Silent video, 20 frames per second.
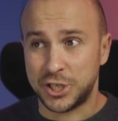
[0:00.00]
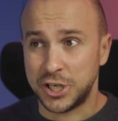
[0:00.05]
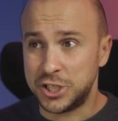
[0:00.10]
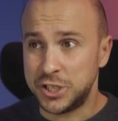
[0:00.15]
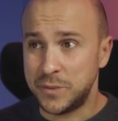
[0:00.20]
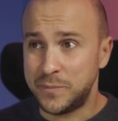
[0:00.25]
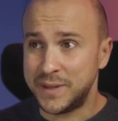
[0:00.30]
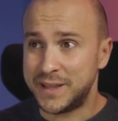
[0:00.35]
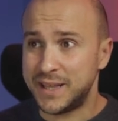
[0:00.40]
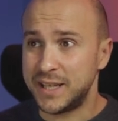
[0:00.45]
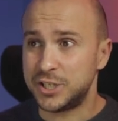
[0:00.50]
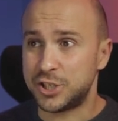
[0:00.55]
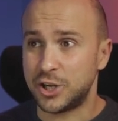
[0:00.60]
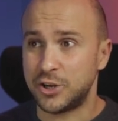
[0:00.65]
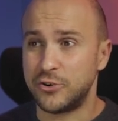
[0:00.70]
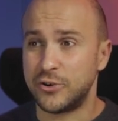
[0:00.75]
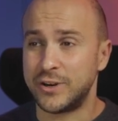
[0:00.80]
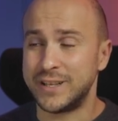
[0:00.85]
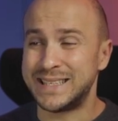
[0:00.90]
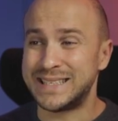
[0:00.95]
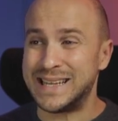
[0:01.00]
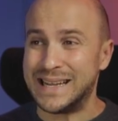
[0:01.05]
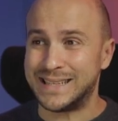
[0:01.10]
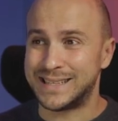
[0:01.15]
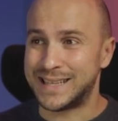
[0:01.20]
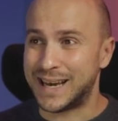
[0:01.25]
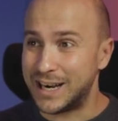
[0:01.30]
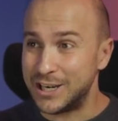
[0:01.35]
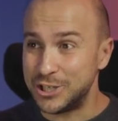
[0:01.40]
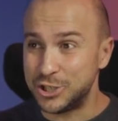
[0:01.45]
ChatGPT generated an
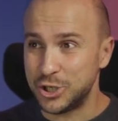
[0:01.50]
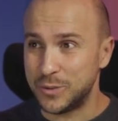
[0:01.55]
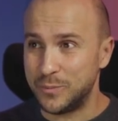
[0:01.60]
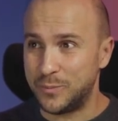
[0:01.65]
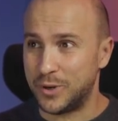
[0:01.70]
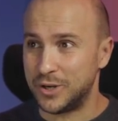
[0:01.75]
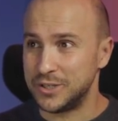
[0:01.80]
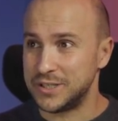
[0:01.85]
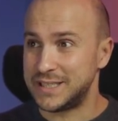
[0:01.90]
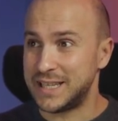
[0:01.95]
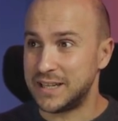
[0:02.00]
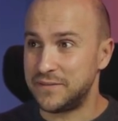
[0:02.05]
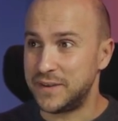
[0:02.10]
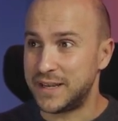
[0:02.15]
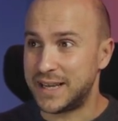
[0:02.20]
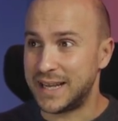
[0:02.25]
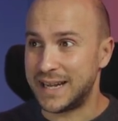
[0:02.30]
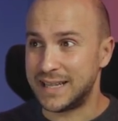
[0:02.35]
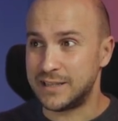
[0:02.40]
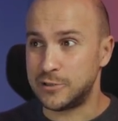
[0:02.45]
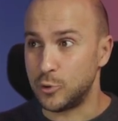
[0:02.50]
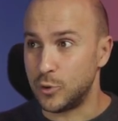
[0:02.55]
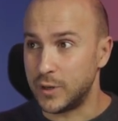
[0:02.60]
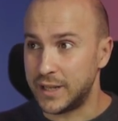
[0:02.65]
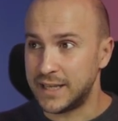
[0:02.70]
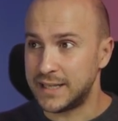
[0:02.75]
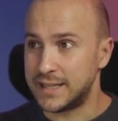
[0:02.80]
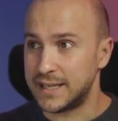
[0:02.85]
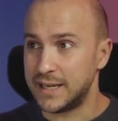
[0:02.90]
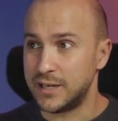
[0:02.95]
entire job post that we can add to
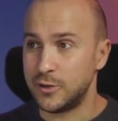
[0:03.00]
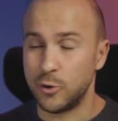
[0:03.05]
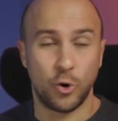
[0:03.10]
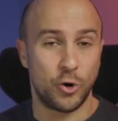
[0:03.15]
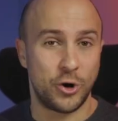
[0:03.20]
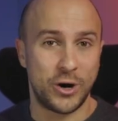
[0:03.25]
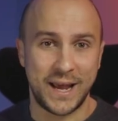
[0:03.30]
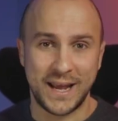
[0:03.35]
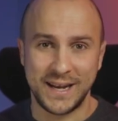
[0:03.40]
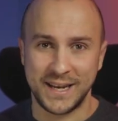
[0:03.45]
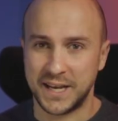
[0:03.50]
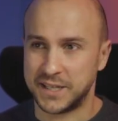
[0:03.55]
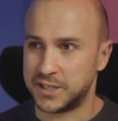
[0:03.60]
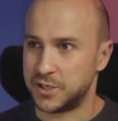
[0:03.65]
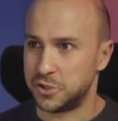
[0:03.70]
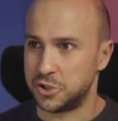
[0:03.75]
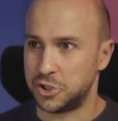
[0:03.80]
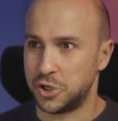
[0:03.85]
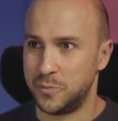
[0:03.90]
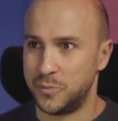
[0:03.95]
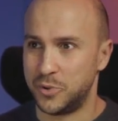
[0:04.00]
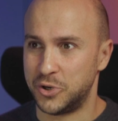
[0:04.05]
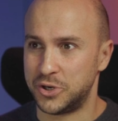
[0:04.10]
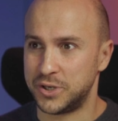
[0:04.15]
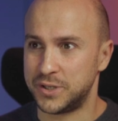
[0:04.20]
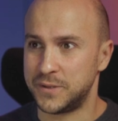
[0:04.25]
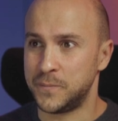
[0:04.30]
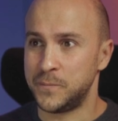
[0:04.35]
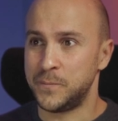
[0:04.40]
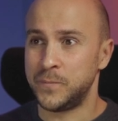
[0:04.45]
LinkedIn or any other job
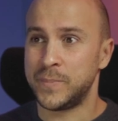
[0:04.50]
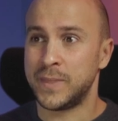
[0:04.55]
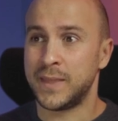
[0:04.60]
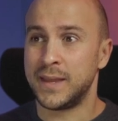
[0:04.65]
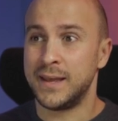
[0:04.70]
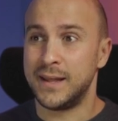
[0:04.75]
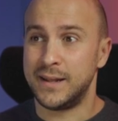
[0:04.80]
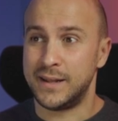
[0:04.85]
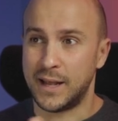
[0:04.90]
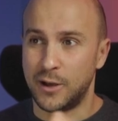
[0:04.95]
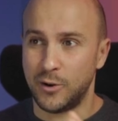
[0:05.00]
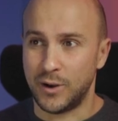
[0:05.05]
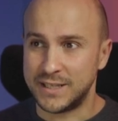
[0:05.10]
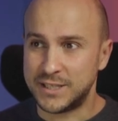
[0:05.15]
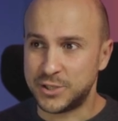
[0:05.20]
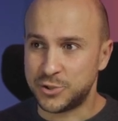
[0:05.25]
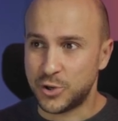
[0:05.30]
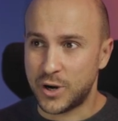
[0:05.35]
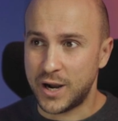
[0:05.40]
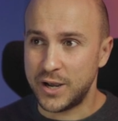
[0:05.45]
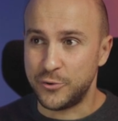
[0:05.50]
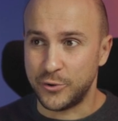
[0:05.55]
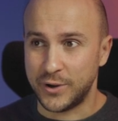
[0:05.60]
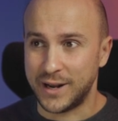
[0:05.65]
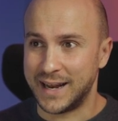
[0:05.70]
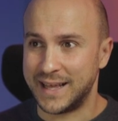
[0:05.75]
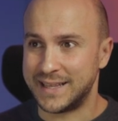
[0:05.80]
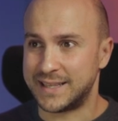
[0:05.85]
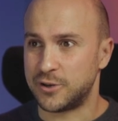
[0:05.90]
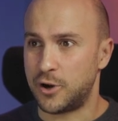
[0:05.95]
board. Now let's try
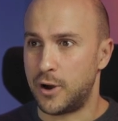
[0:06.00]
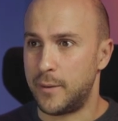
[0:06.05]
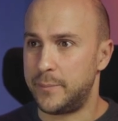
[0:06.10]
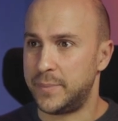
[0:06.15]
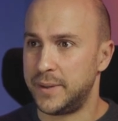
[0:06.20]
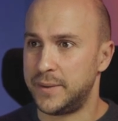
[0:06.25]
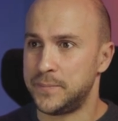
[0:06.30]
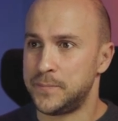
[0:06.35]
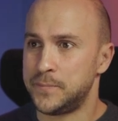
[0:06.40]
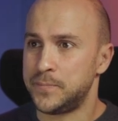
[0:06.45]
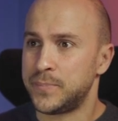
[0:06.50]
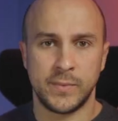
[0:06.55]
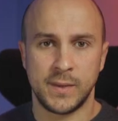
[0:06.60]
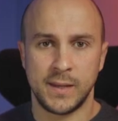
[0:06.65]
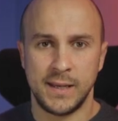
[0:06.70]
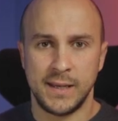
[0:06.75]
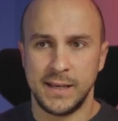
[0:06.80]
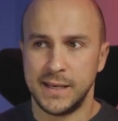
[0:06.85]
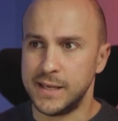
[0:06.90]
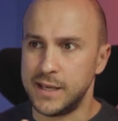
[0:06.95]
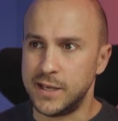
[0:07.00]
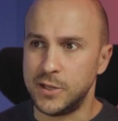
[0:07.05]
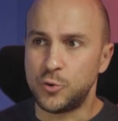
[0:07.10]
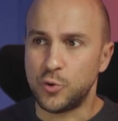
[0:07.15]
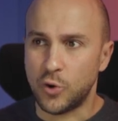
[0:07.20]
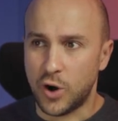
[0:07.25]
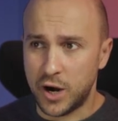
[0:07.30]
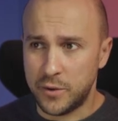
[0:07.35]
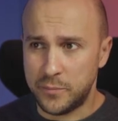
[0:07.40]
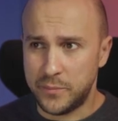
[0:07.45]
real ad copy.
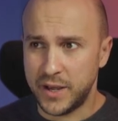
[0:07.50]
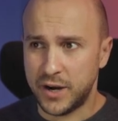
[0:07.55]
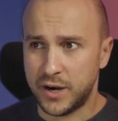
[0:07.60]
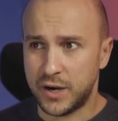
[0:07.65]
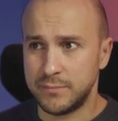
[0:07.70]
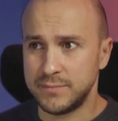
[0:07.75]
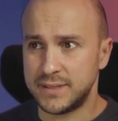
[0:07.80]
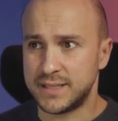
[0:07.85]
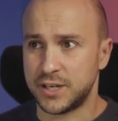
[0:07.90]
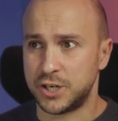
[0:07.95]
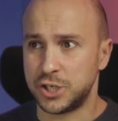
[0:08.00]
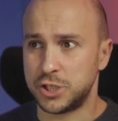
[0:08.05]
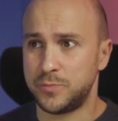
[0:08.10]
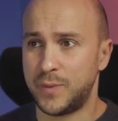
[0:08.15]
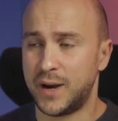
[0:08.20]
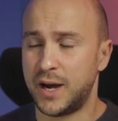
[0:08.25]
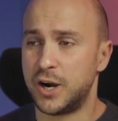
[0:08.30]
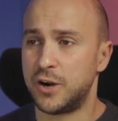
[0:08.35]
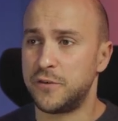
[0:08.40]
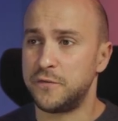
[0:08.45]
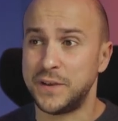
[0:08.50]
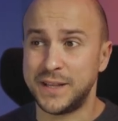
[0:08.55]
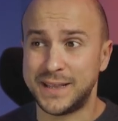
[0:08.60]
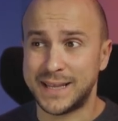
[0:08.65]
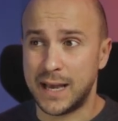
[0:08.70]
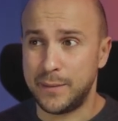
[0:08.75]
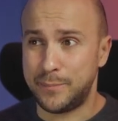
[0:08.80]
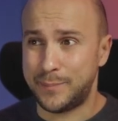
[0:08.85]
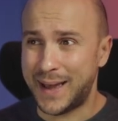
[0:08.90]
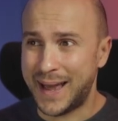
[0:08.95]
Into our P R M search bar we
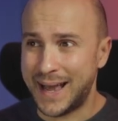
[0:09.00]
type